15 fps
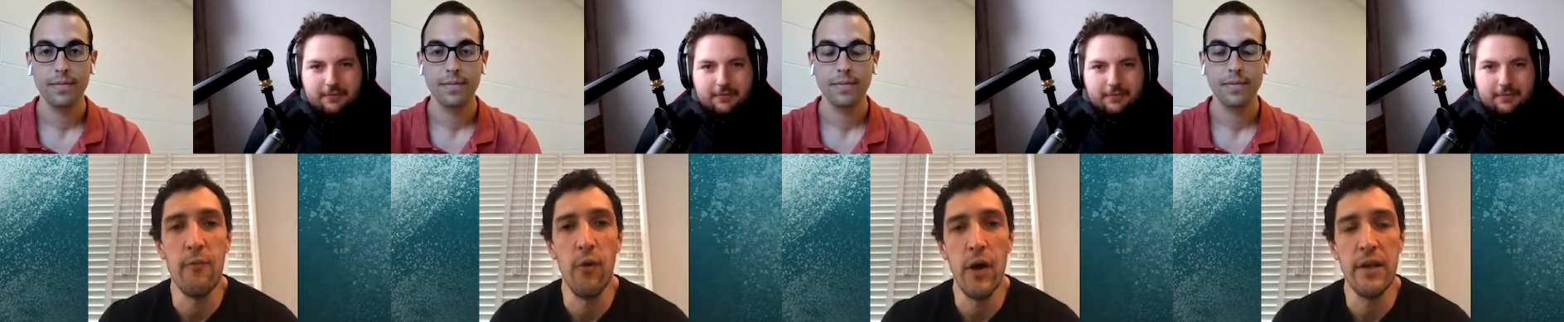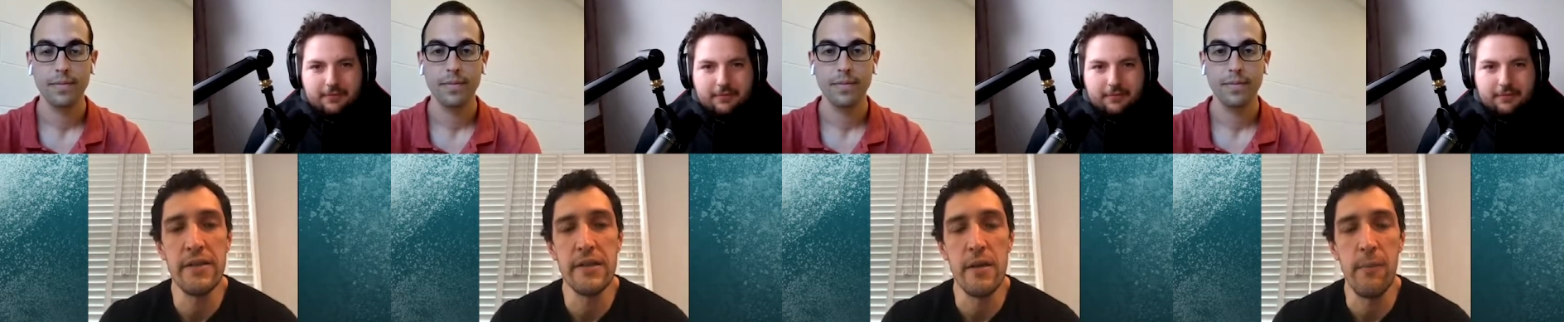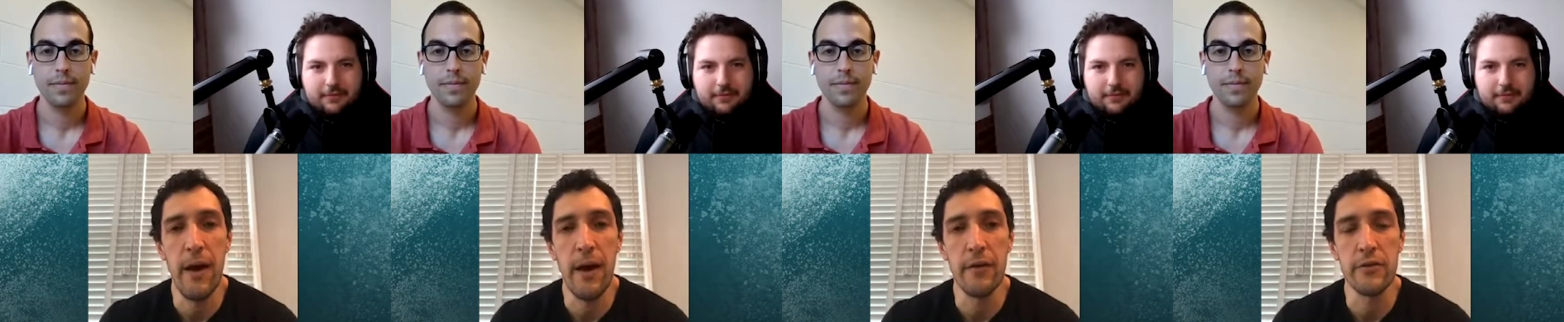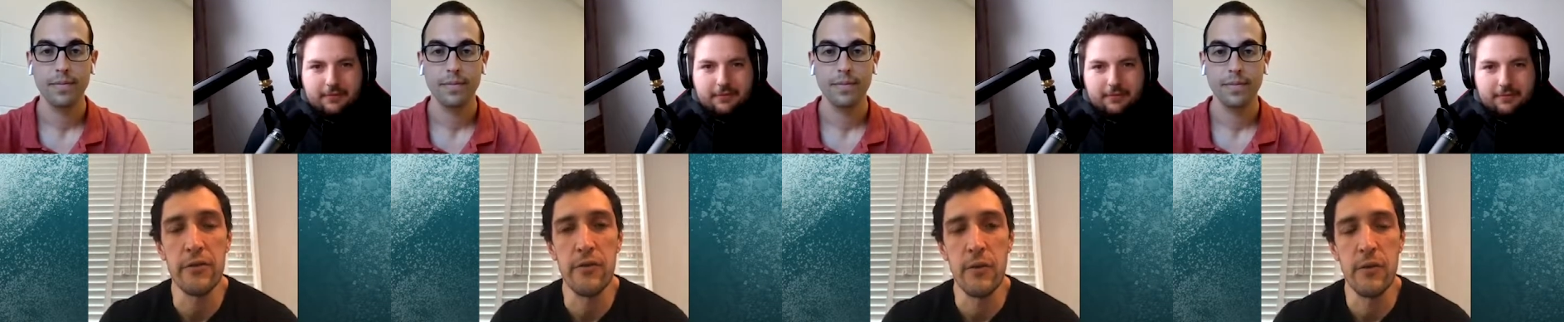Speaker 1: voice of the
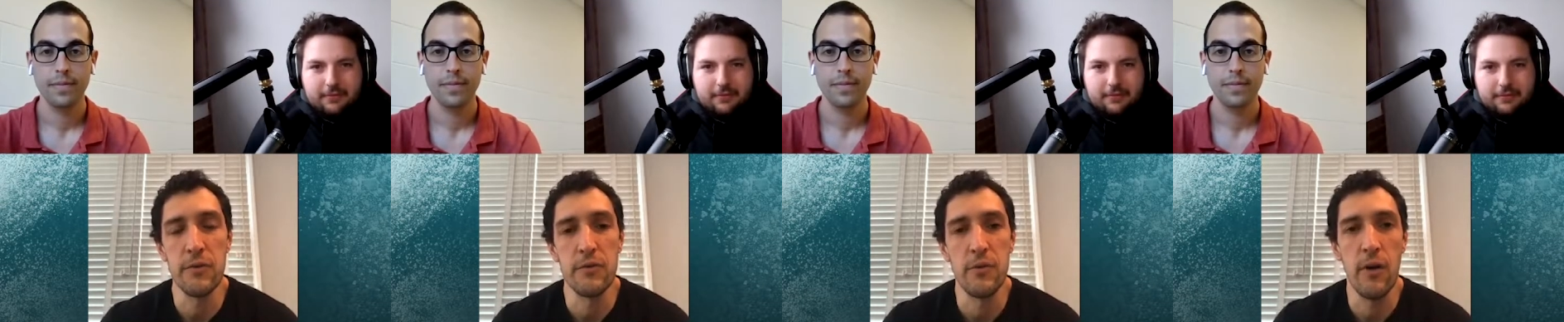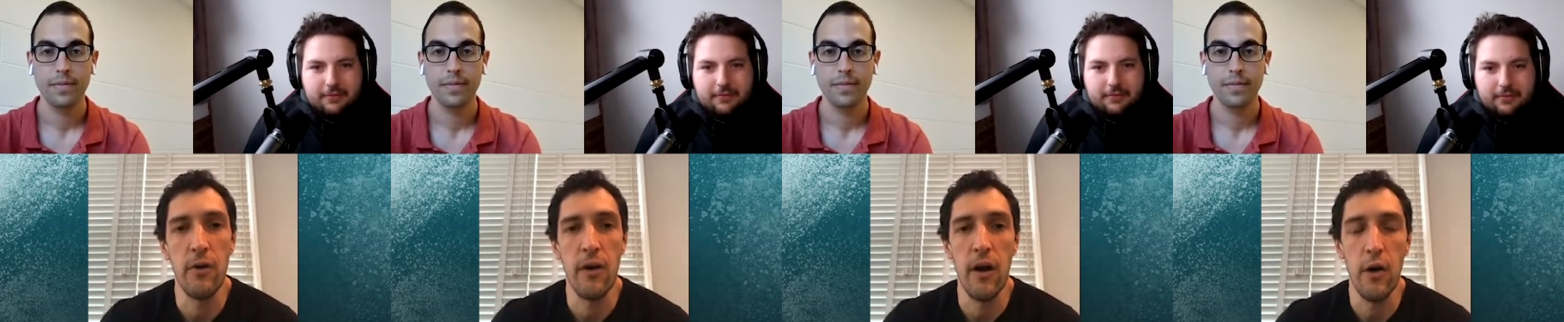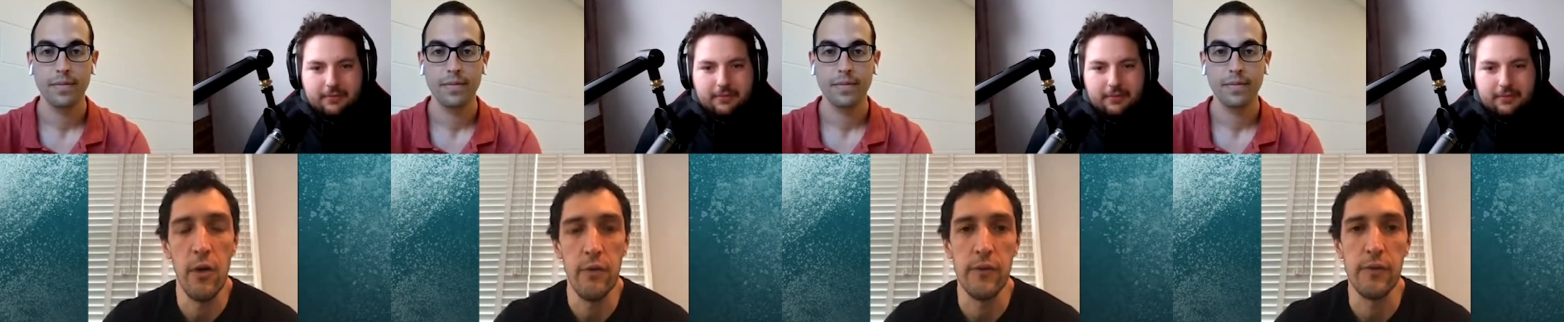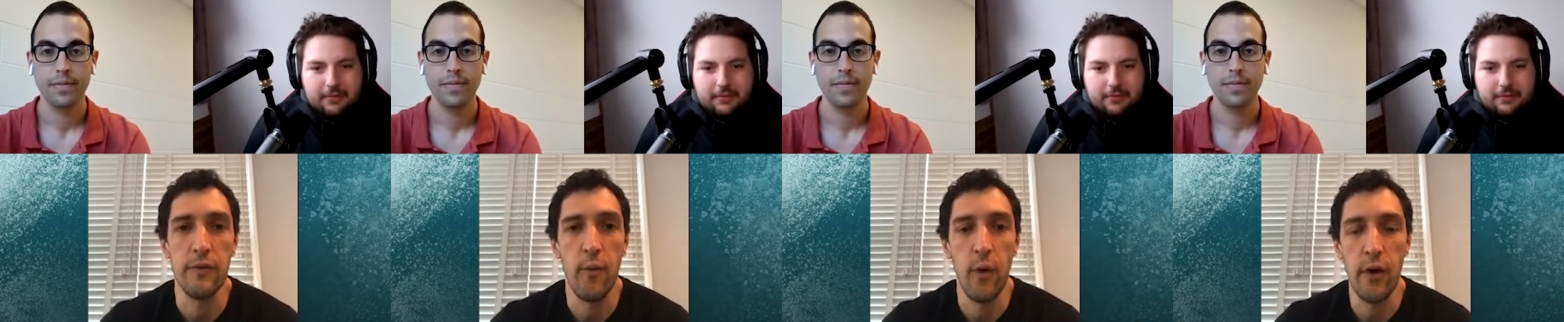Penguins, for those who don't know, for
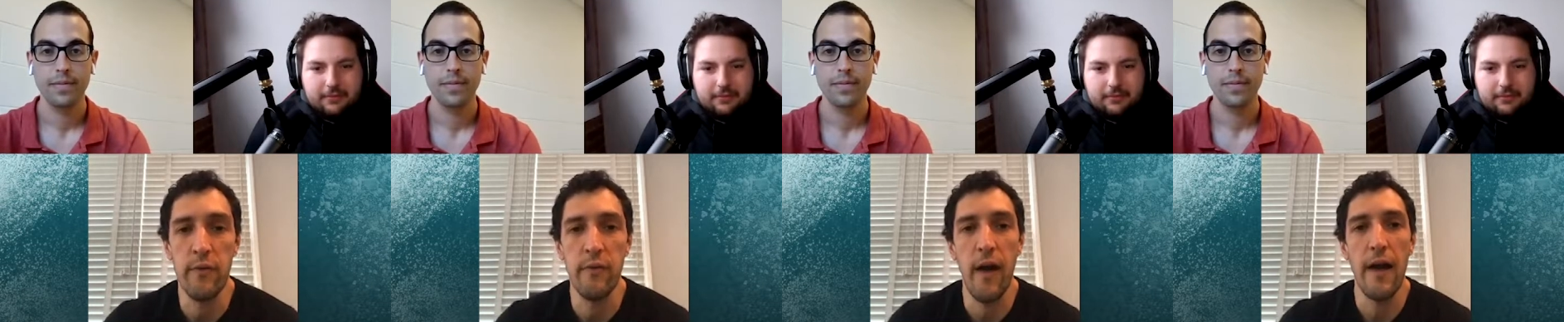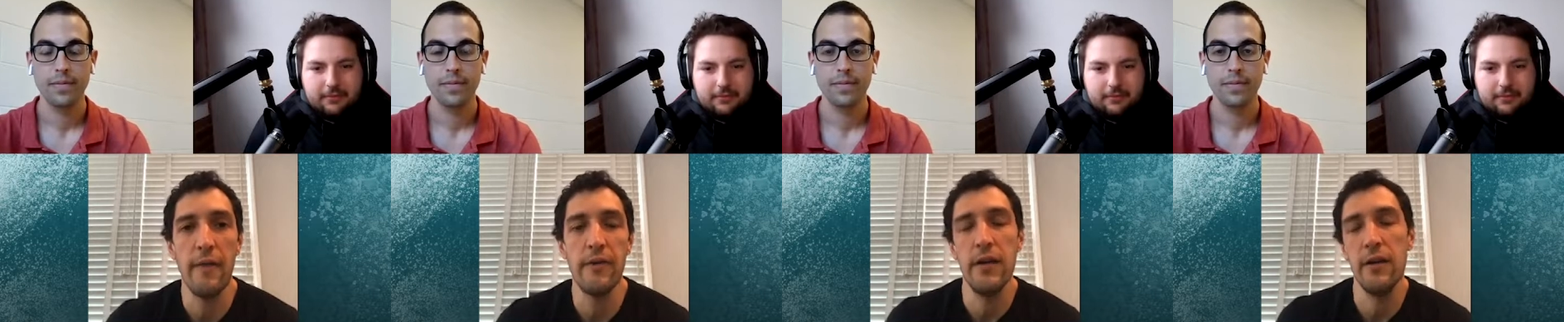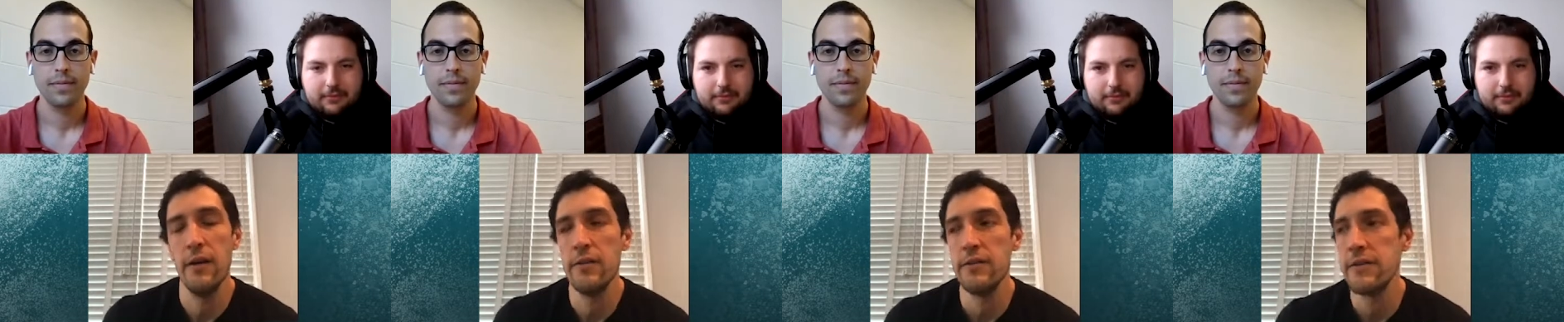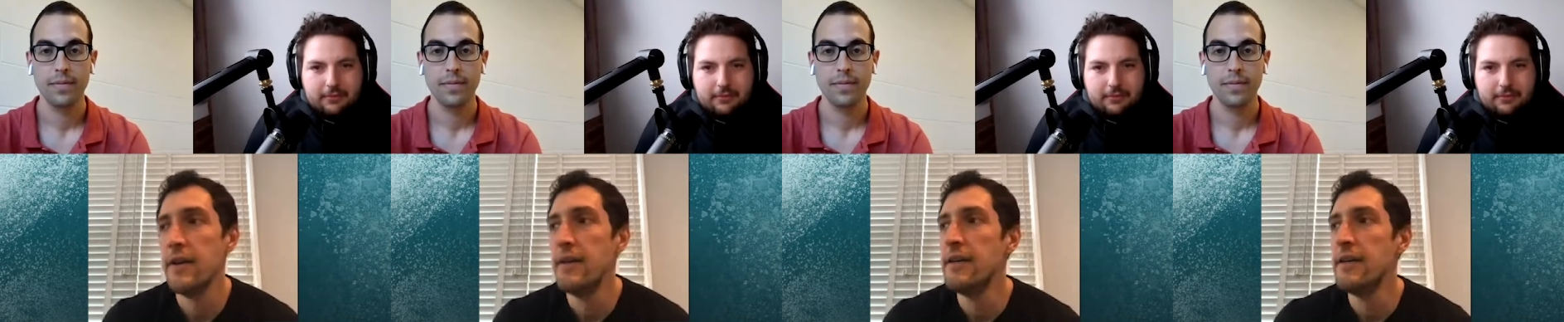45 years.